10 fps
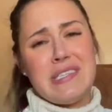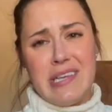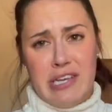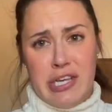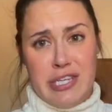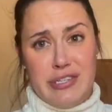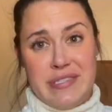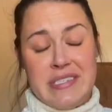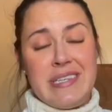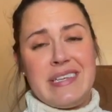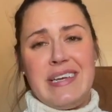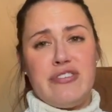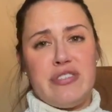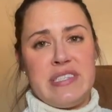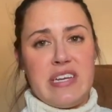think you could use this as an
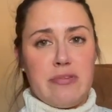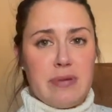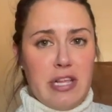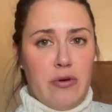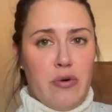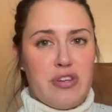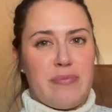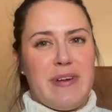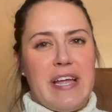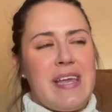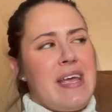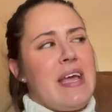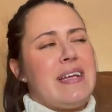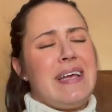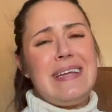interesting umbrella holder, but
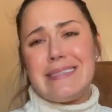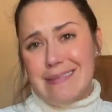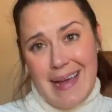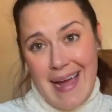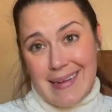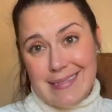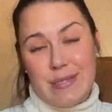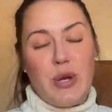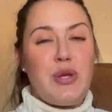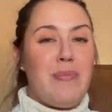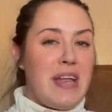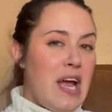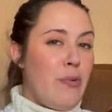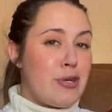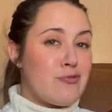it is glass, so you might
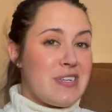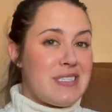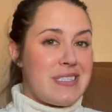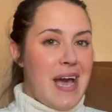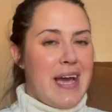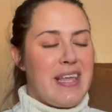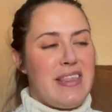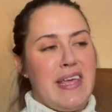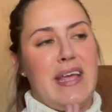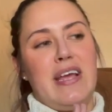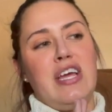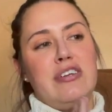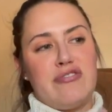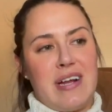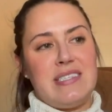not want to risk that. I think
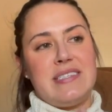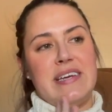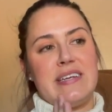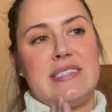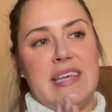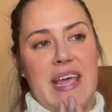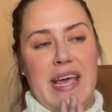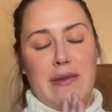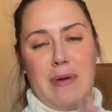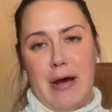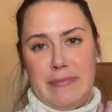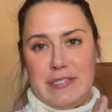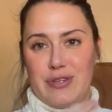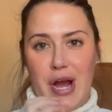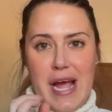dried sticks and
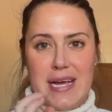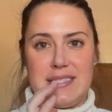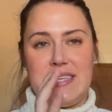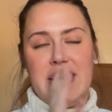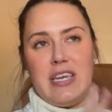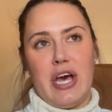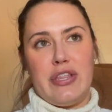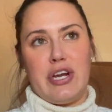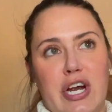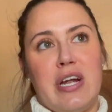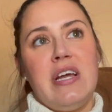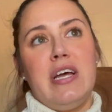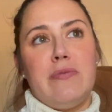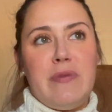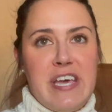pampas grass and other
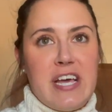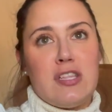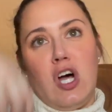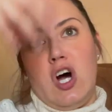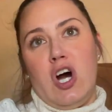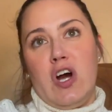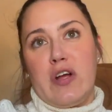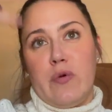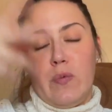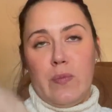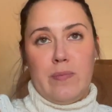big, long,